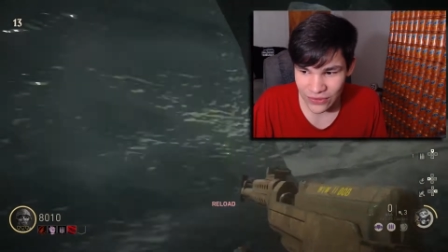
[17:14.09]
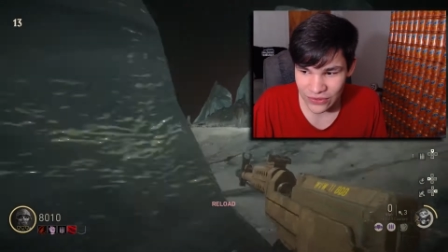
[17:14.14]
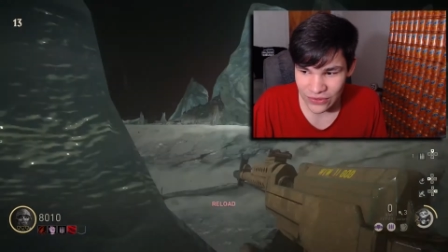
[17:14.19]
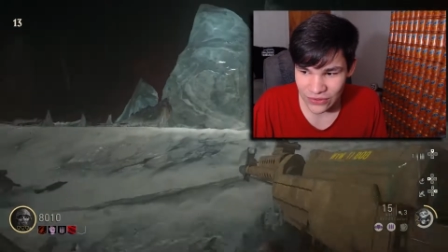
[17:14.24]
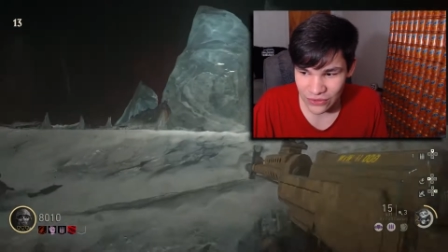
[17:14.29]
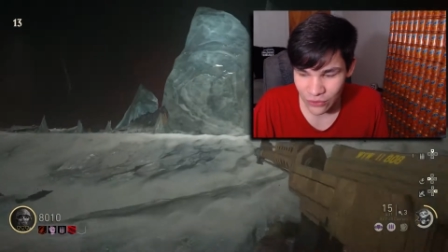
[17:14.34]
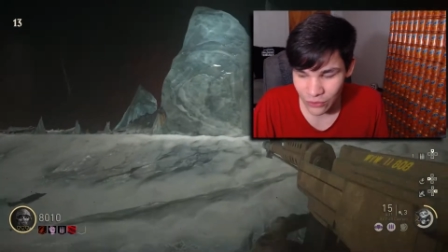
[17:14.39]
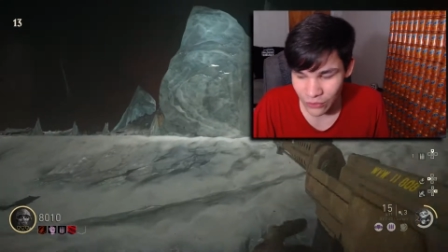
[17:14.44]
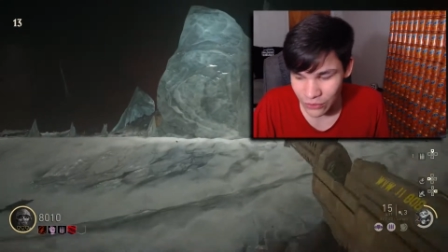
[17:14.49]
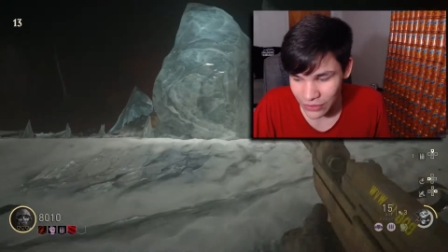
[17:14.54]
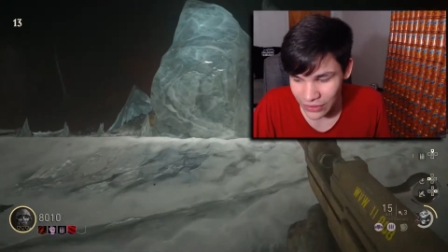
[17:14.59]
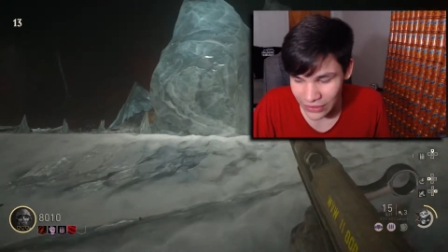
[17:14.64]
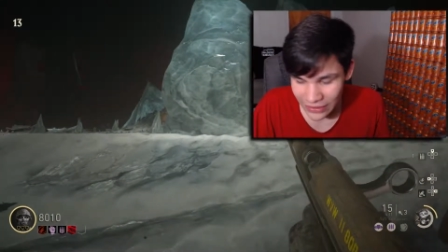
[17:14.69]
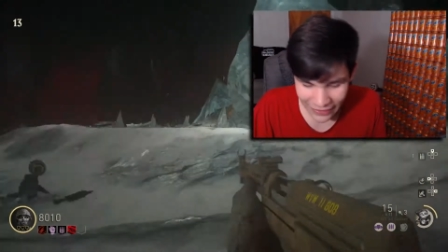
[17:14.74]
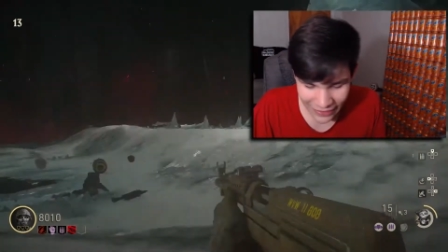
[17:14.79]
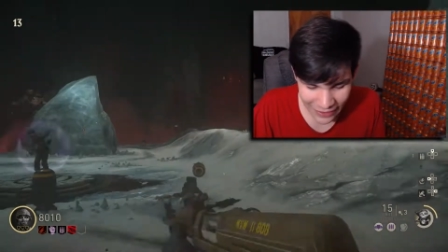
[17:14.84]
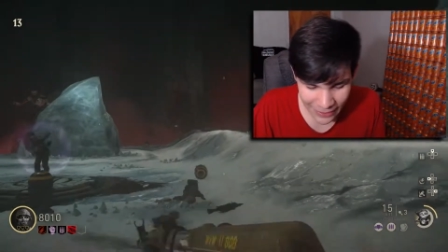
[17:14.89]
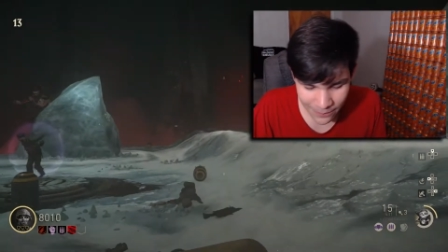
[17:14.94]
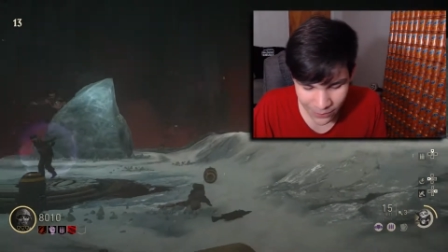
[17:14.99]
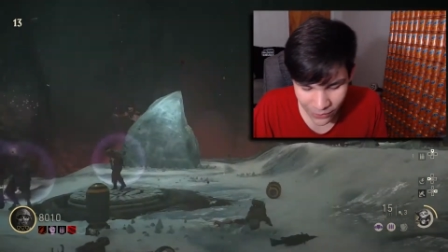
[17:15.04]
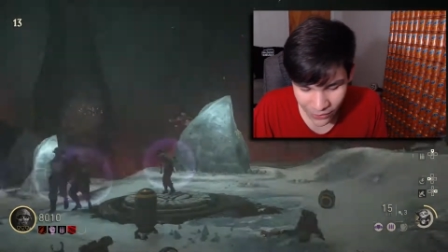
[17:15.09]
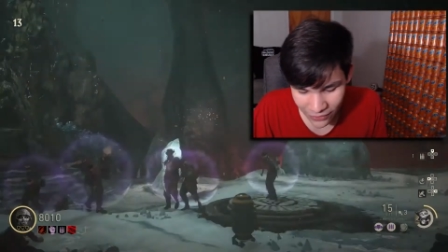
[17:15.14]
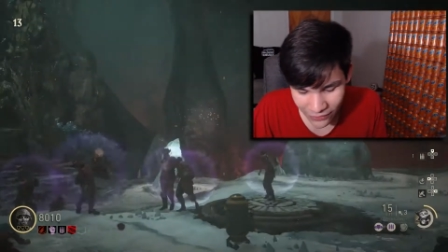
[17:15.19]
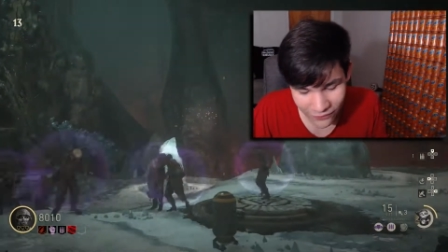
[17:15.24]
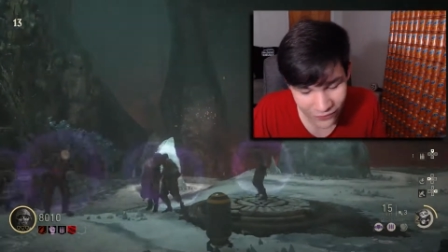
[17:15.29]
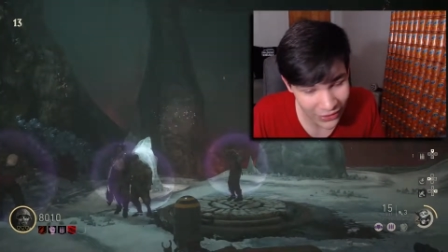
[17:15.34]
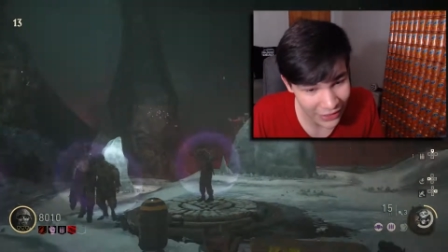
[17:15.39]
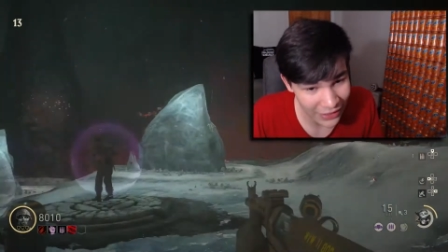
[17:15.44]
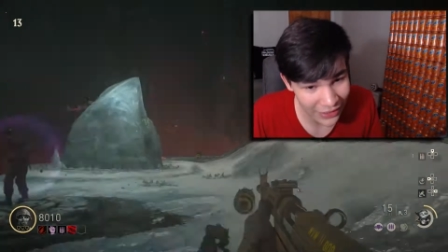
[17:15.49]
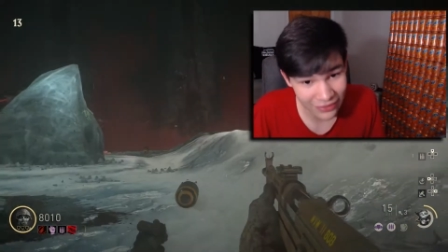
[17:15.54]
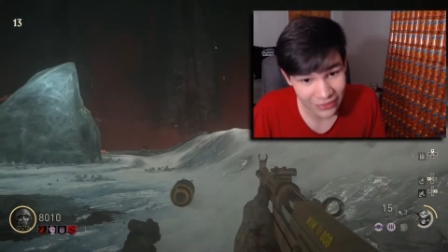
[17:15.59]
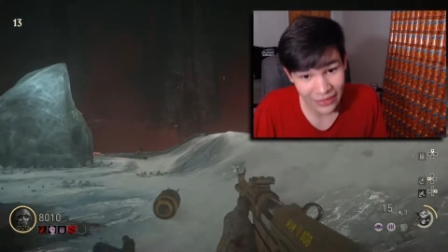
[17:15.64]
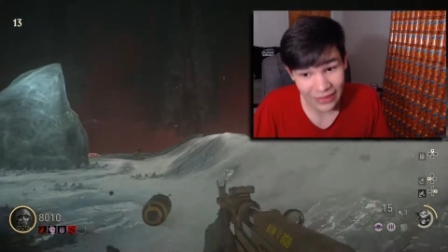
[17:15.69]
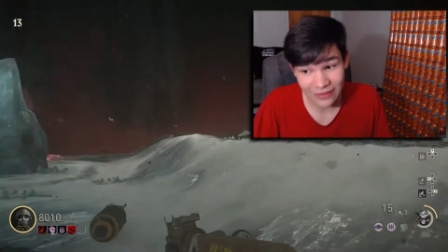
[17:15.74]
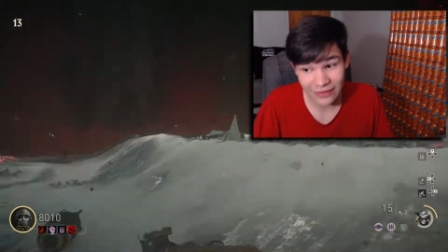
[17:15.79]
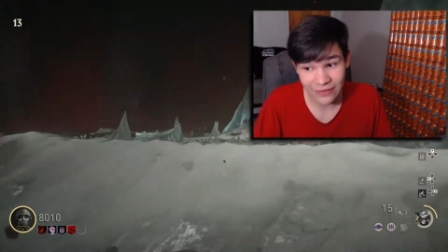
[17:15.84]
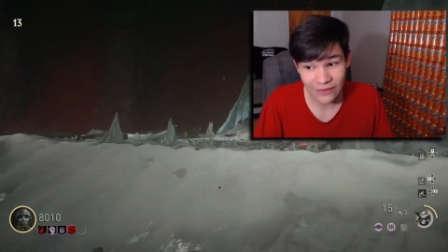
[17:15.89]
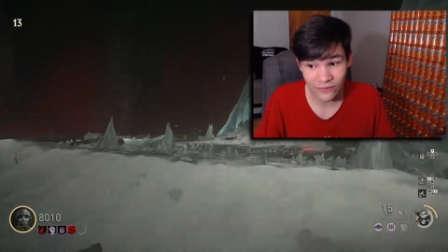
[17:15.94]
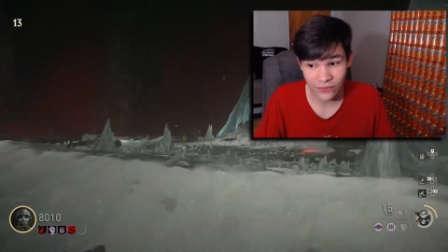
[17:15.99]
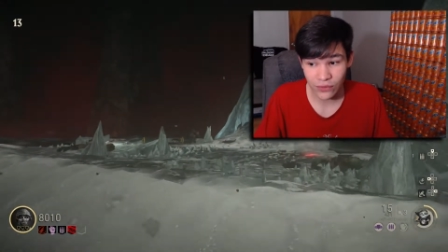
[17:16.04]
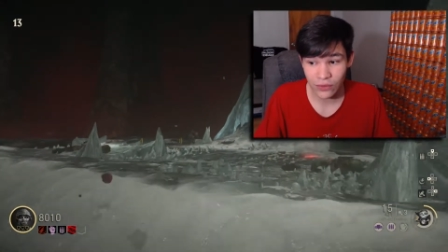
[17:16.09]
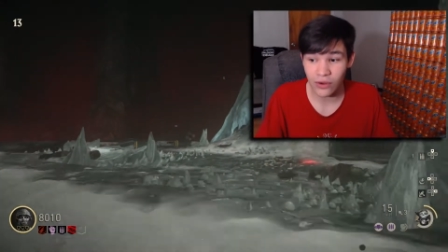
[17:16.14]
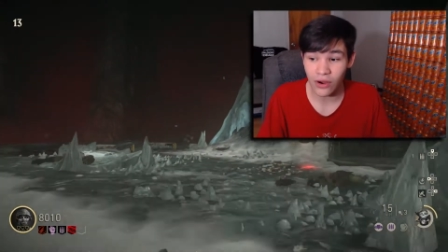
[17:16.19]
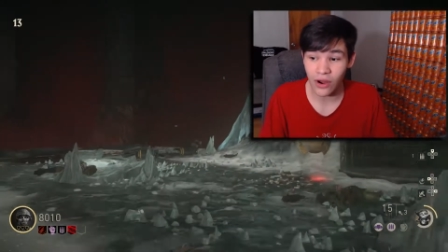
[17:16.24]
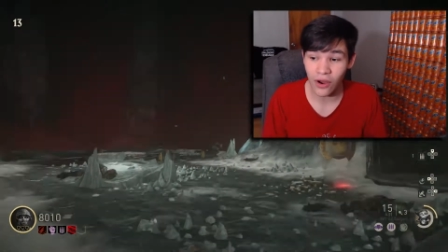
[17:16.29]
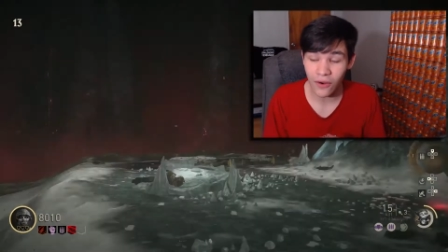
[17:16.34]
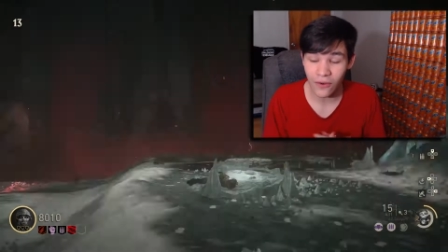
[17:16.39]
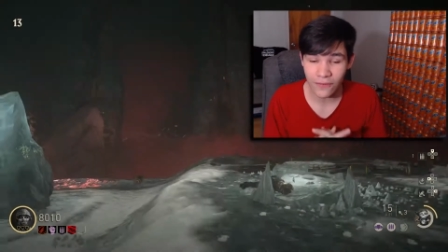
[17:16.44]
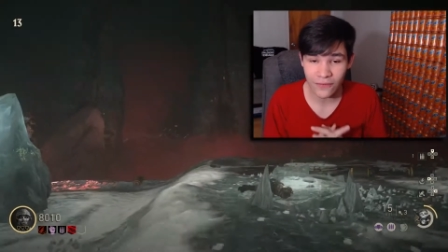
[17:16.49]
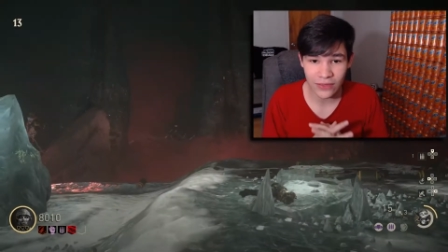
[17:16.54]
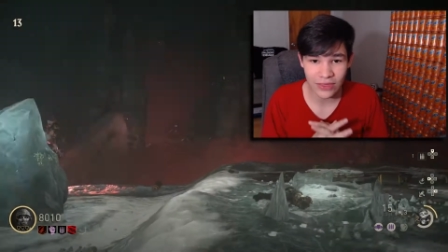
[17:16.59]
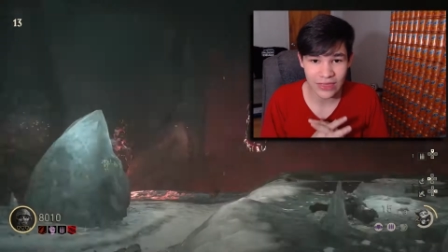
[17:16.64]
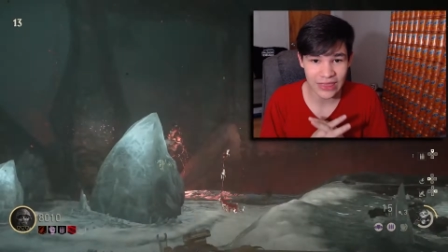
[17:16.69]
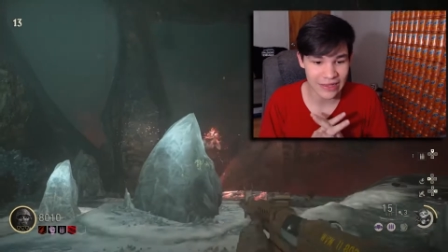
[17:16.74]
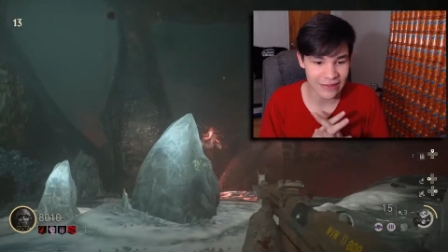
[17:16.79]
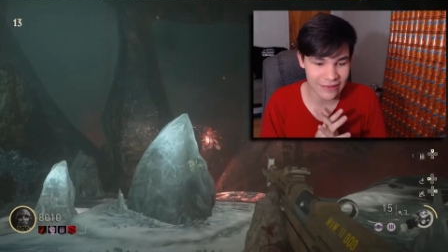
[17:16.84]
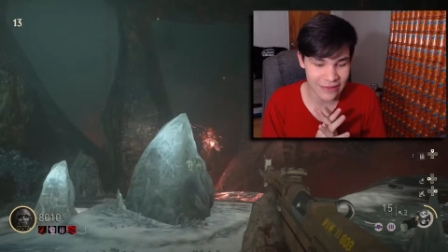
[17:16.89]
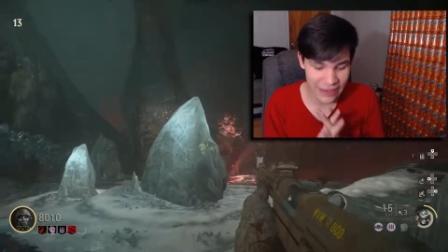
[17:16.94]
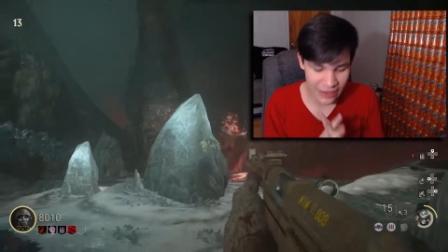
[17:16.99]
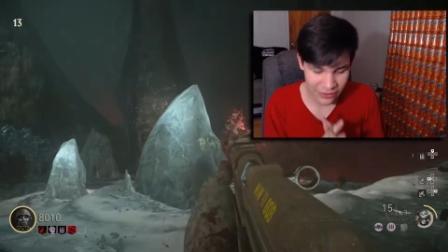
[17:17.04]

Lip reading: the storyline part of it, and that's it for all the things.